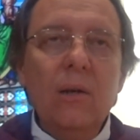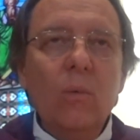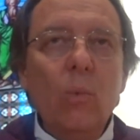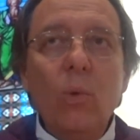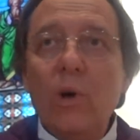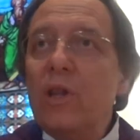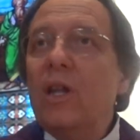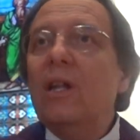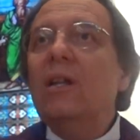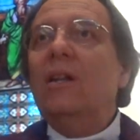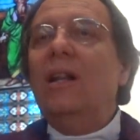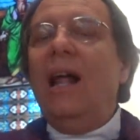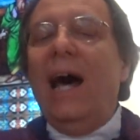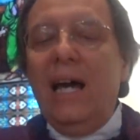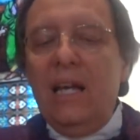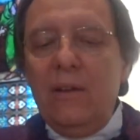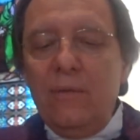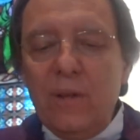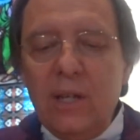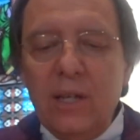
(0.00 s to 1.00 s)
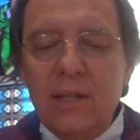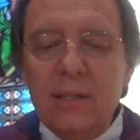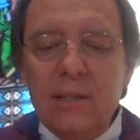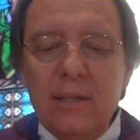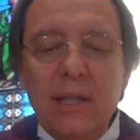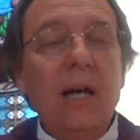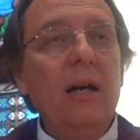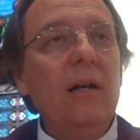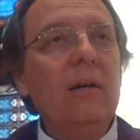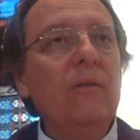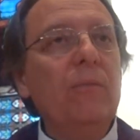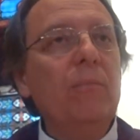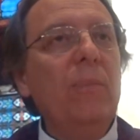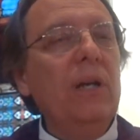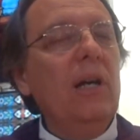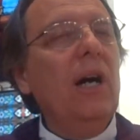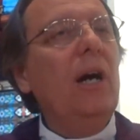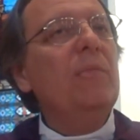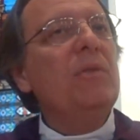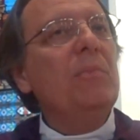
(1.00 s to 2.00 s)
well, then life itself
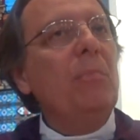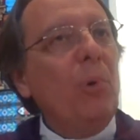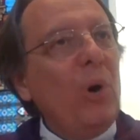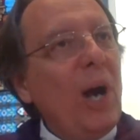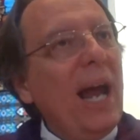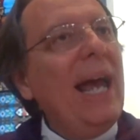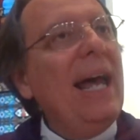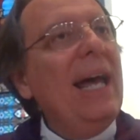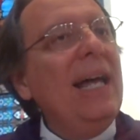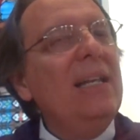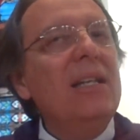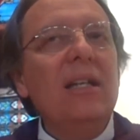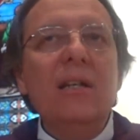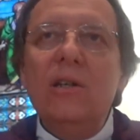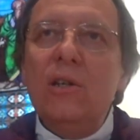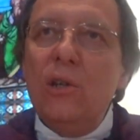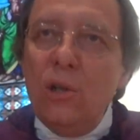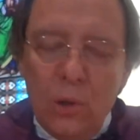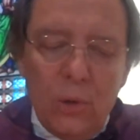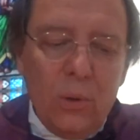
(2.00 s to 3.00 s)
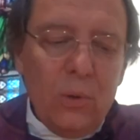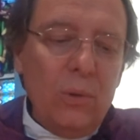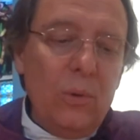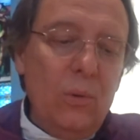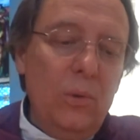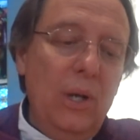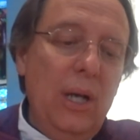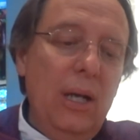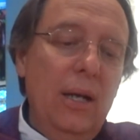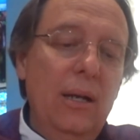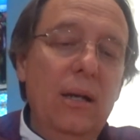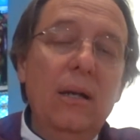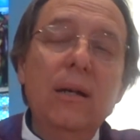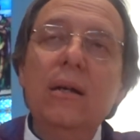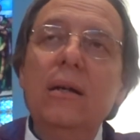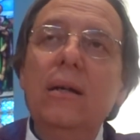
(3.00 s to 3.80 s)
becomes brand new.